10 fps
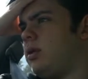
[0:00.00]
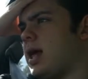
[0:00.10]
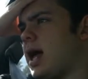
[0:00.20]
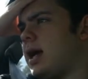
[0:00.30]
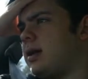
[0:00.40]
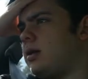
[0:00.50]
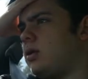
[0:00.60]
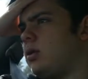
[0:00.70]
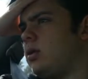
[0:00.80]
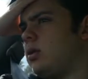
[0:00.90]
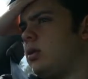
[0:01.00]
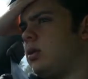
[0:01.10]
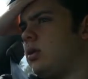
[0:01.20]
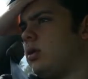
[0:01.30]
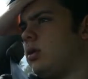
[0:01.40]
that
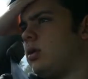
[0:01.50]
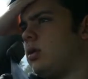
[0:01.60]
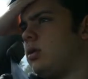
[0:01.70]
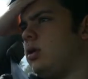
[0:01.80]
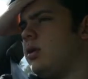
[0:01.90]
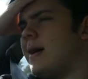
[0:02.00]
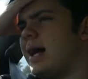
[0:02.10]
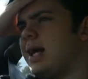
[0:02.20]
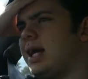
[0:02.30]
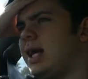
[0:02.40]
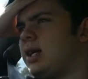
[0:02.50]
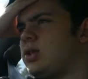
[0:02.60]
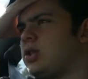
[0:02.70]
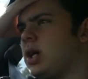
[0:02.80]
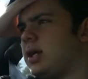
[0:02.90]
humanity
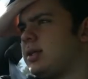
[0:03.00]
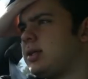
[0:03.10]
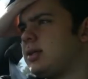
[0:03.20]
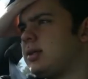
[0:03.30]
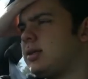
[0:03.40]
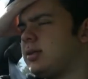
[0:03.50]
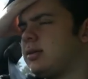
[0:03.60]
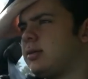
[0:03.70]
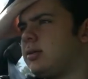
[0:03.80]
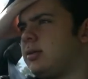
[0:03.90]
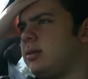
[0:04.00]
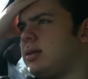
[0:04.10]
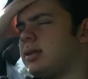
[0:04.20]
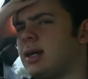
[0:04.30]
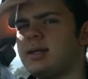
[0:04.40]
is just
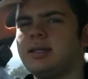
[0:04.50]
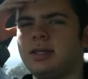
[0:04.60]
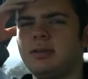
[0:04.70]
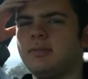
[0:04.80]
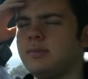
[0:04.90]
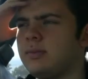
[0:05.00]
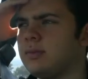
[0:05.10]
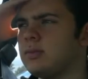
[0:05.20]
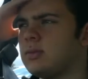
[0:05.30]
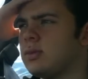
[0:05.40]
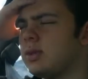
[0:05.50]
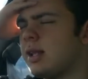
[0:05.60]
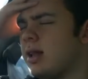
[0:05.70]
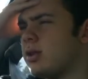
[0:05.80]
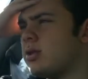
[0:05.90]
disgusting. It's
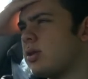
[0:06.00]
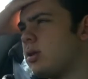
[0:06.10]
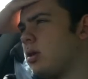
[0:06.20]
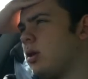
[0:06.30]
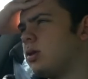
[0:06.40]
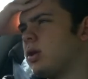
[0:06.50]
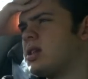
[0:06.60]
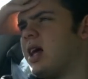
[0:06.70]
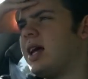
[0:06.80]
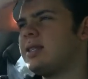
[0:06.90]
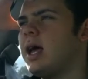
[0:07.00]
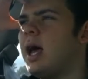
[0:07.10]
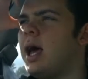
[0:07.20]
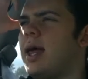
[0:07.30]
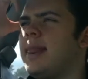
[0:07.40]
along those lines.
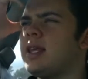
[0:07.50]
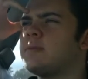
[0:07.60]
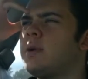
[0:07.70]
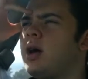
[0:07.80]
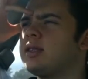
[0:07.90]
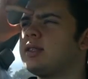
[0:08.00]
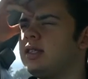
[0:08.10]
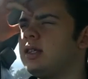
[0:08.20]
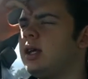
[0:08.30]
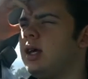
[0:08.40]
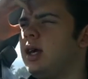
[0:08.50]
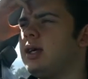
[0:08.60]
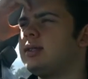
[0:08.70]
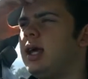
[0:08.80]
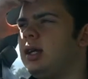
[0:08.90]
And this person
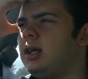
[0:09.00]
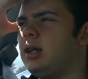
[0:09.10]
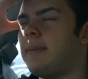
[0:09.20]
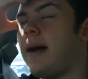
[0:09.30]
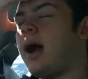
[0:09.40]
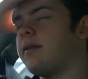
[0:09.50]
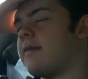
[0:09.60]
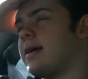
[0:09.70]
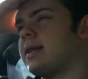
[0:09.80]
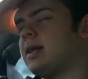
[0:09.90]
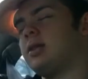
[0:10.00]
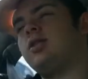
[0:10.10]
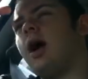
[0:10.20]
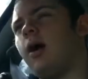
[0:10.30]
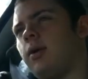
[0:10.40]
said, I'm paraphrasing,
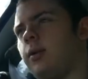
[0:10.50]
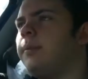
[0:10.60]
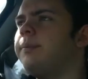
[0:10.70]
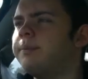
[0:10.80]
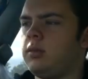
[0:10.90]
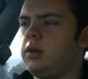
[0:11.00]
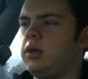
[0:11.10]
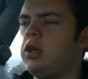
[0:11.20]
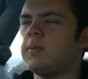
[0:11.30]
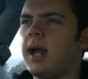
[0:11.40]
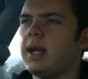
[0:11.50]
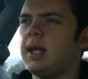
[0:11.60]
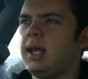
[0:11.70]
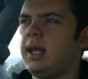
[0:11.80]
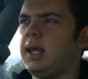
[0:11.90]
no,
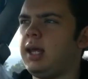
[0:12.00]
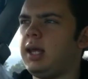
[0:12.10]
humanity